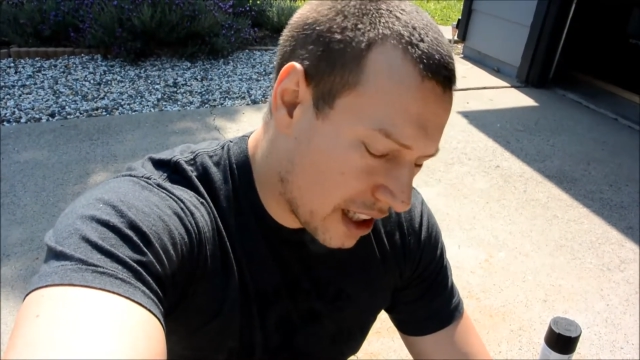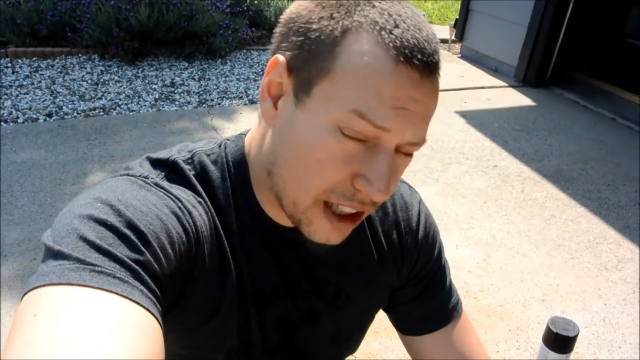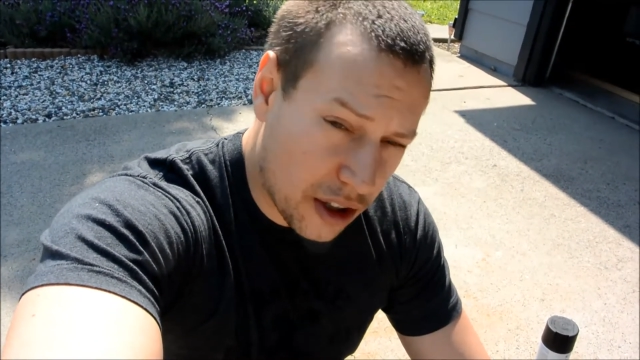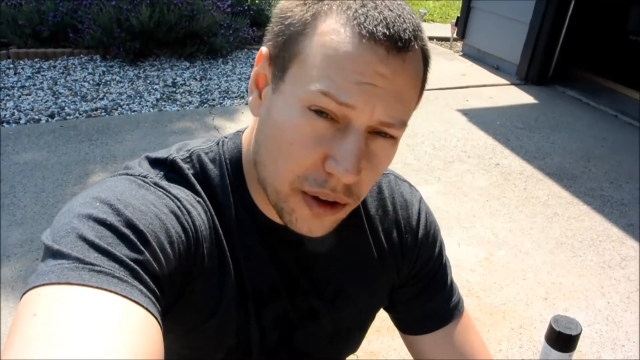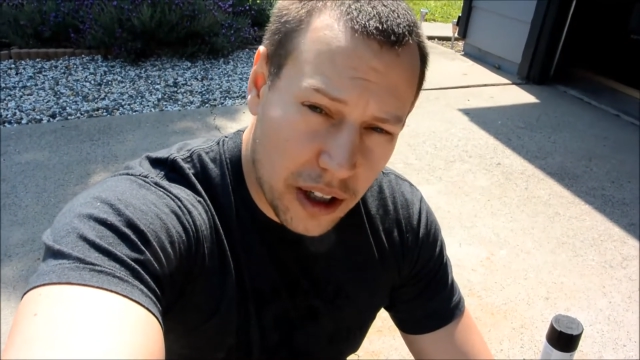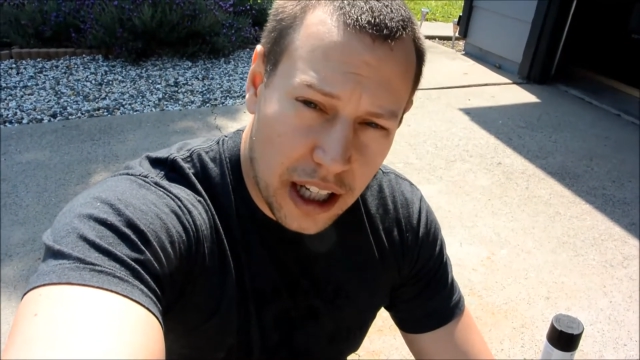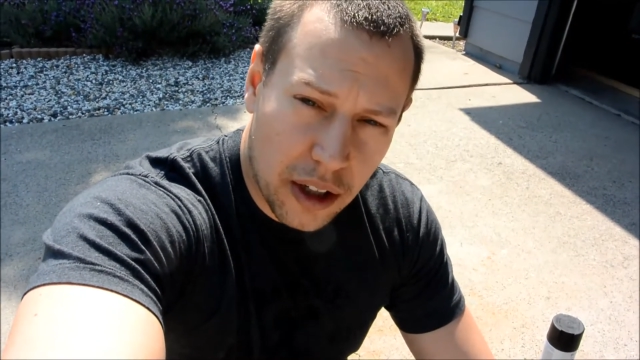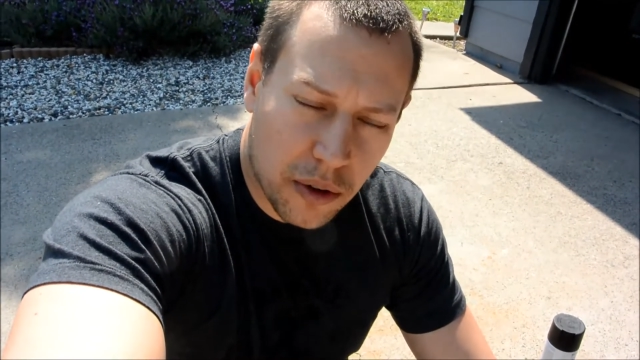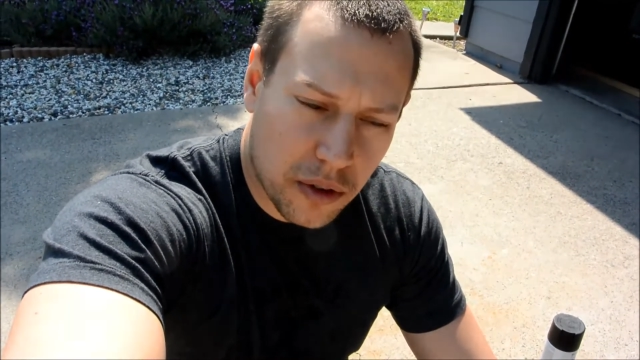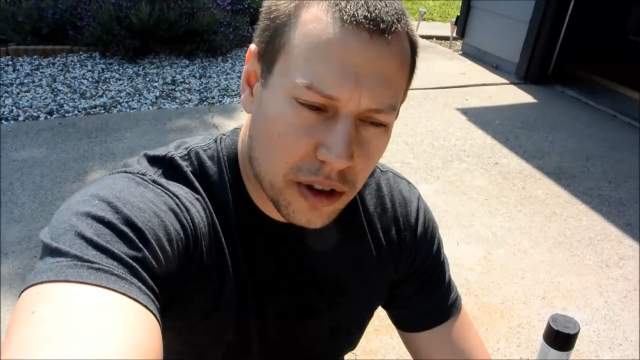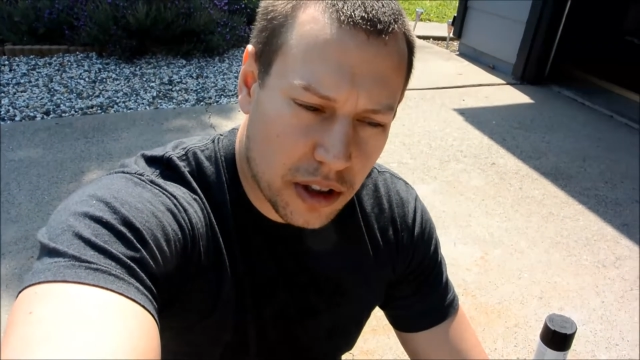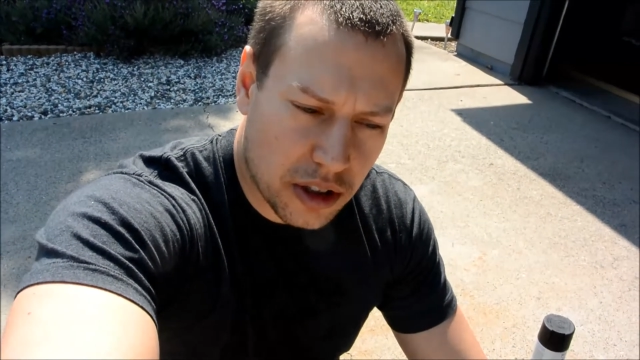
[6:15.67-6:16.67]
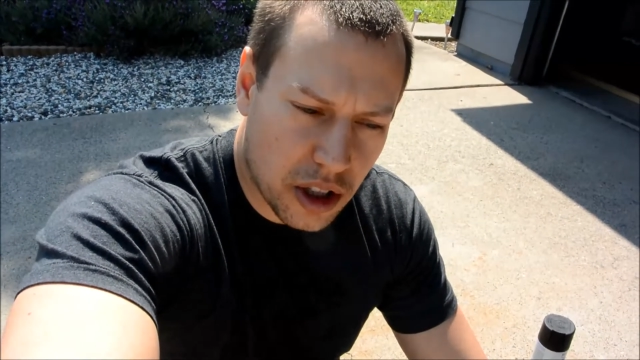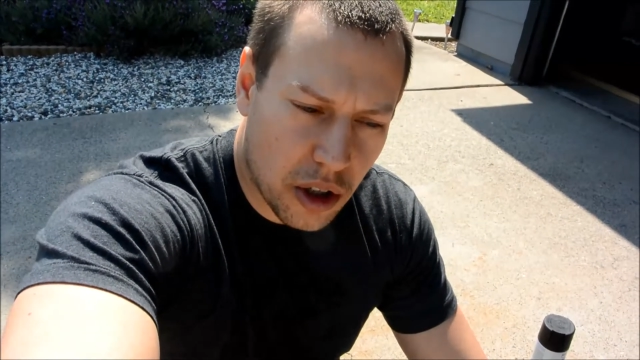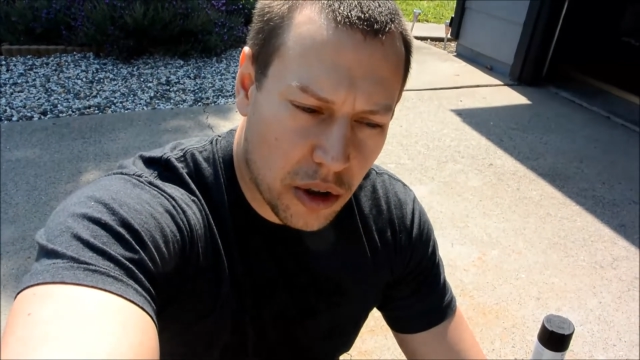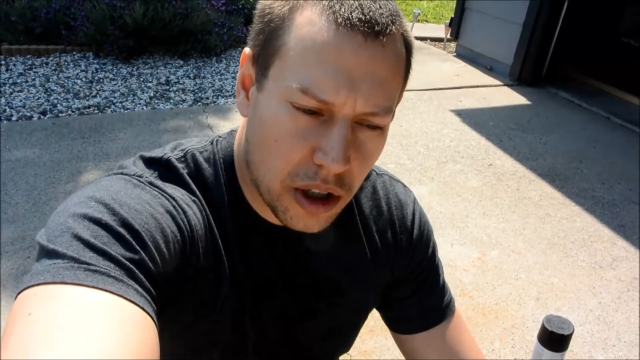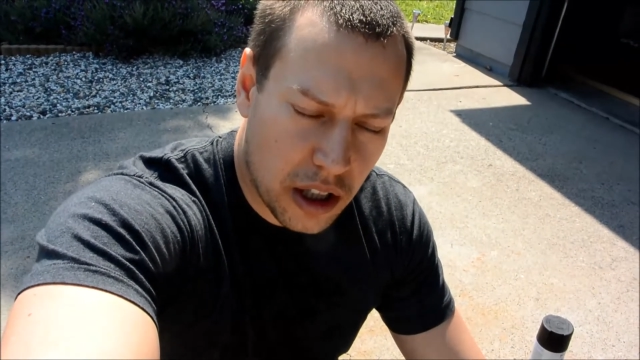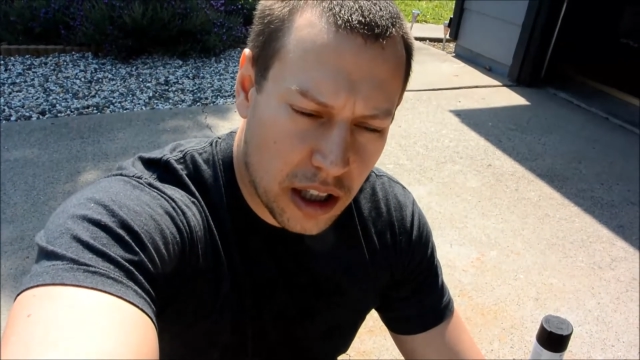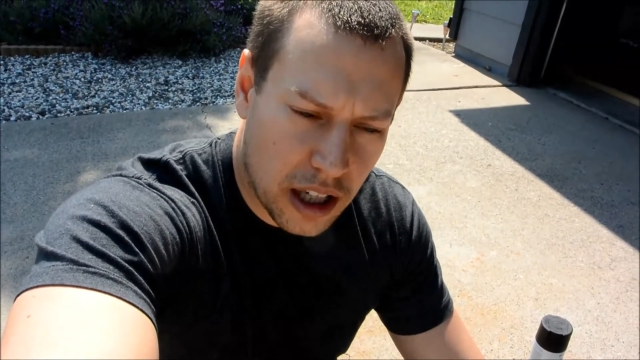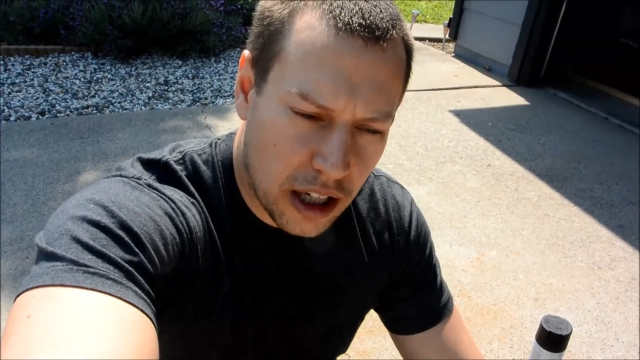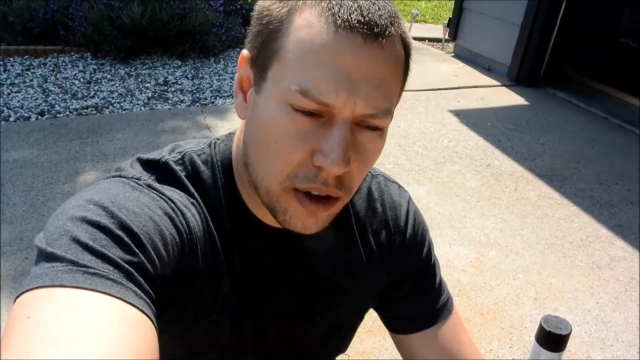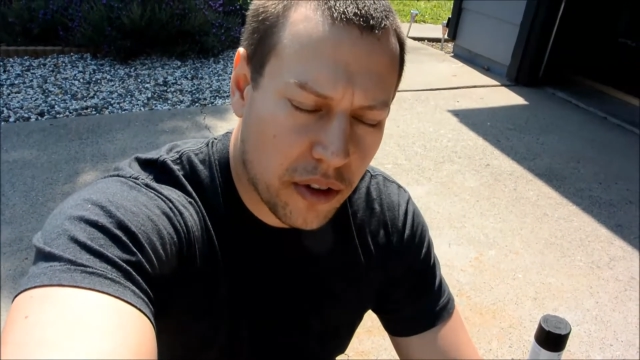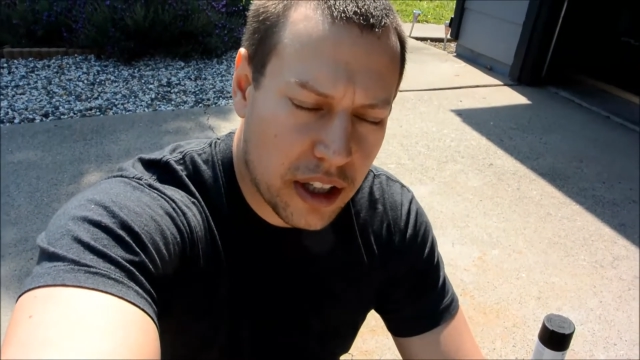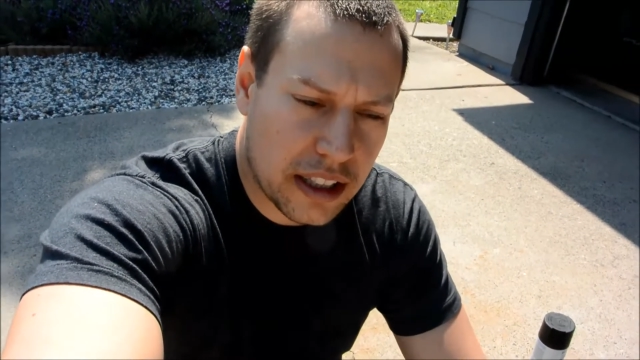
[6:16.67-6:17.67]

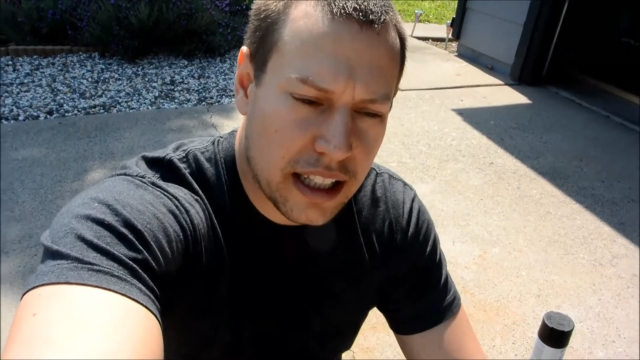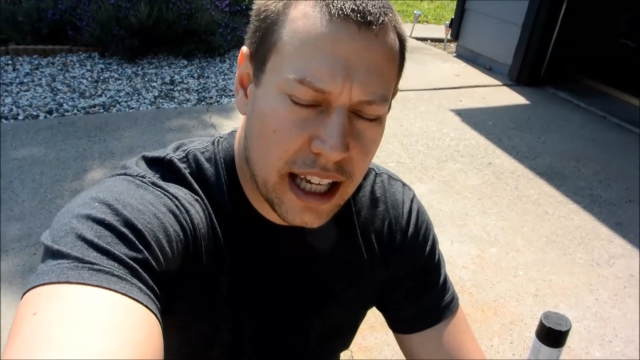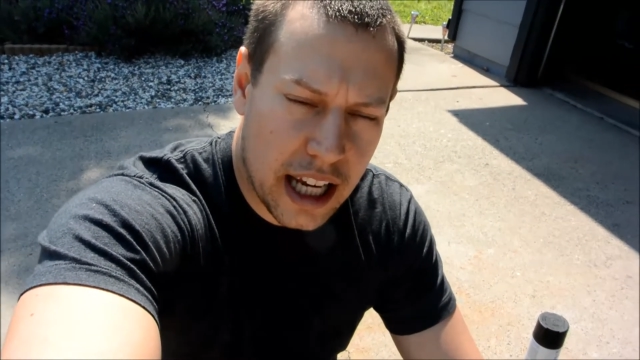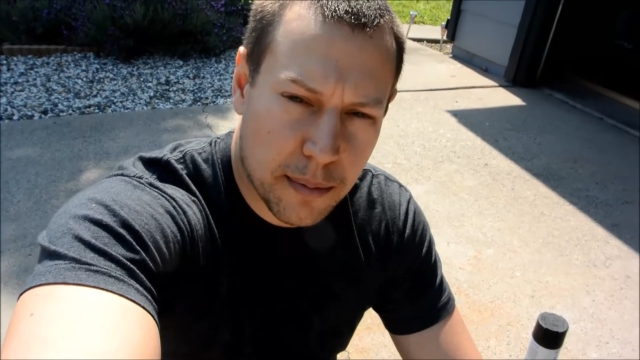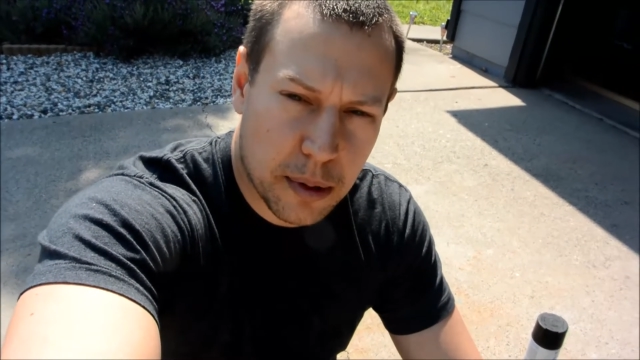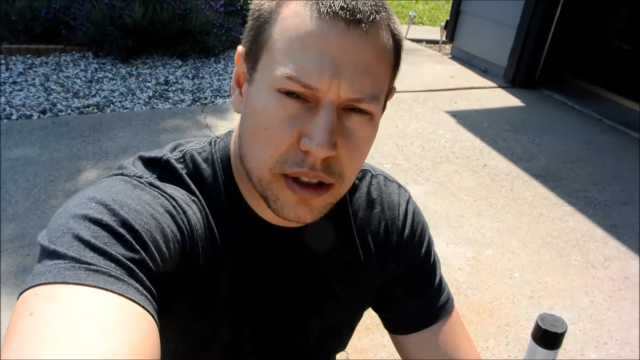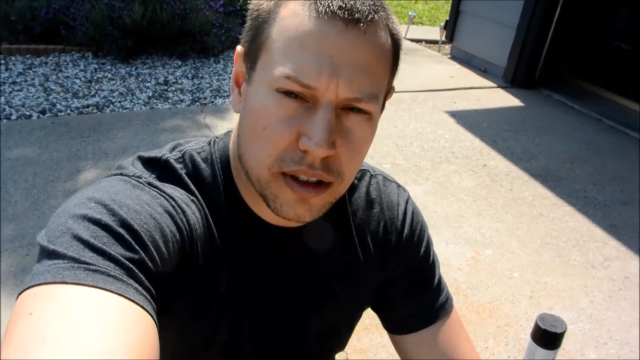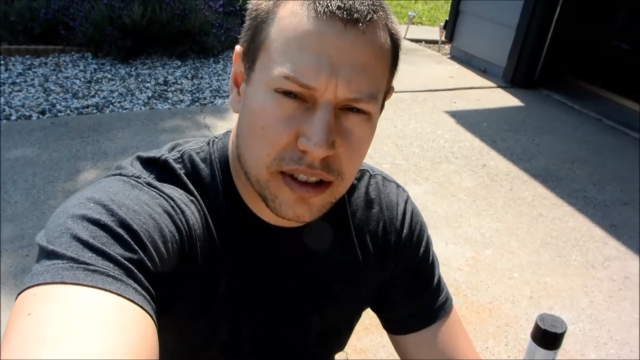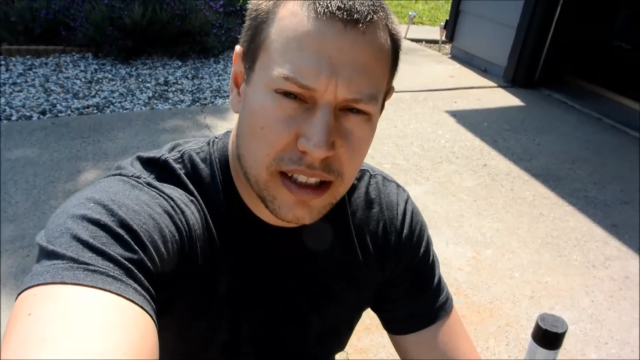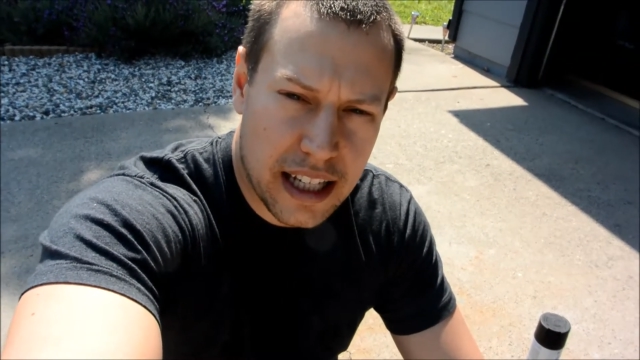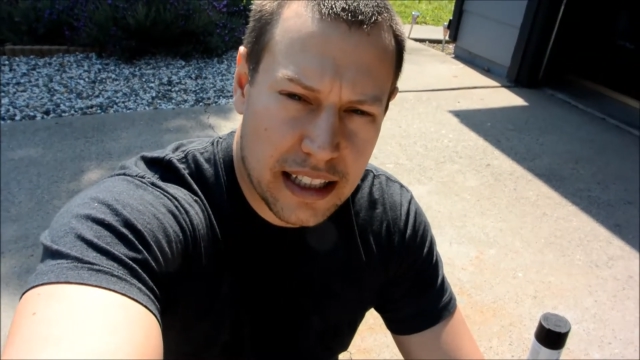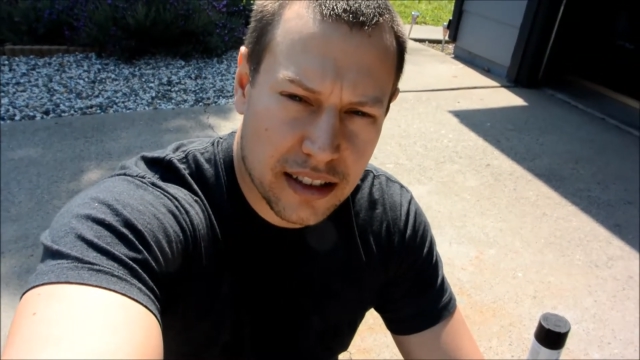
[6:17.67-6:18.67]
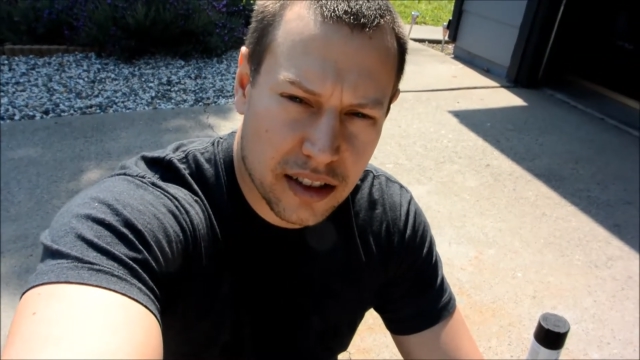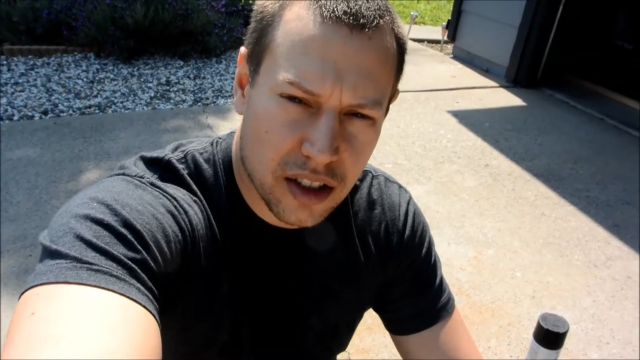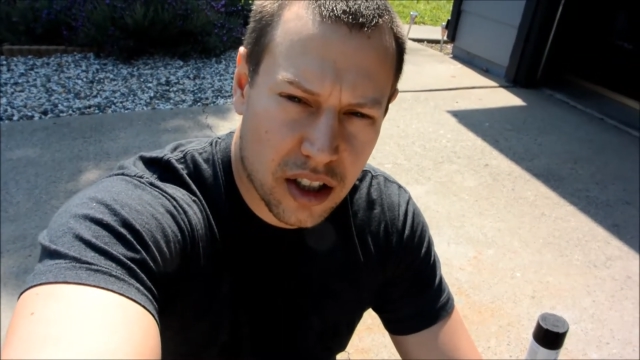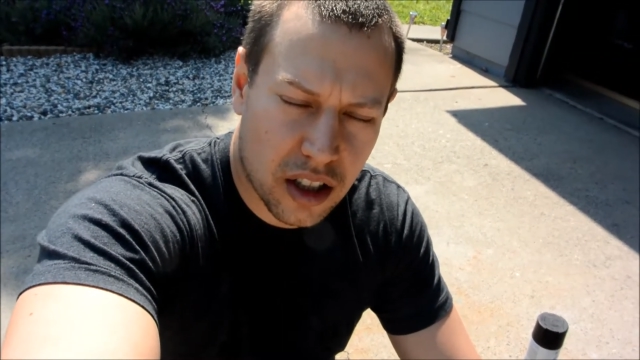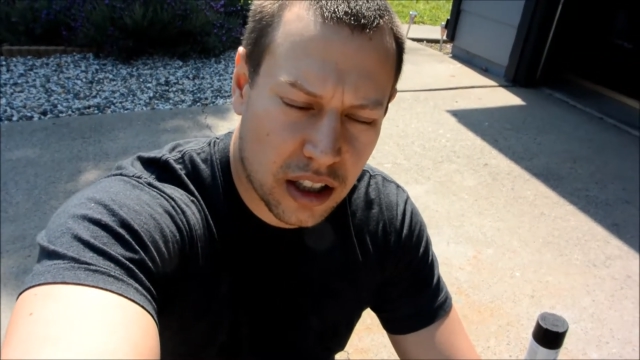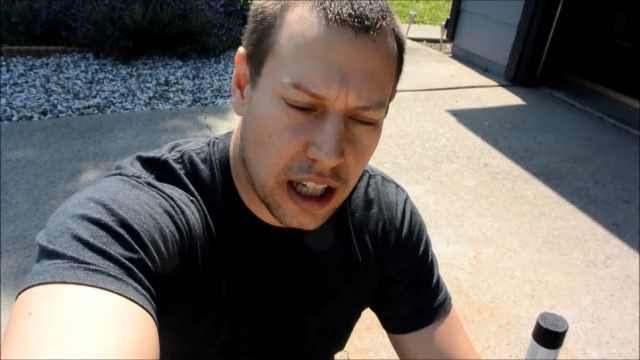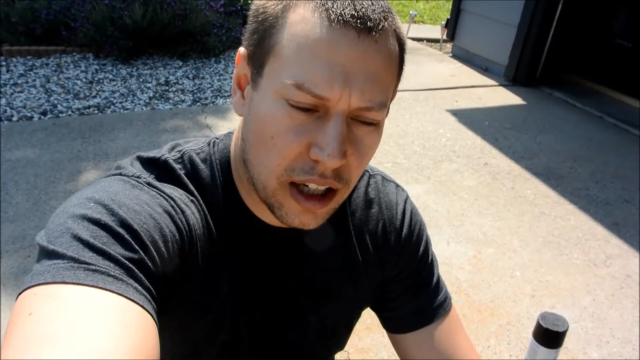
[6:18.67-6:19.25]
don't think the hammered stays as long.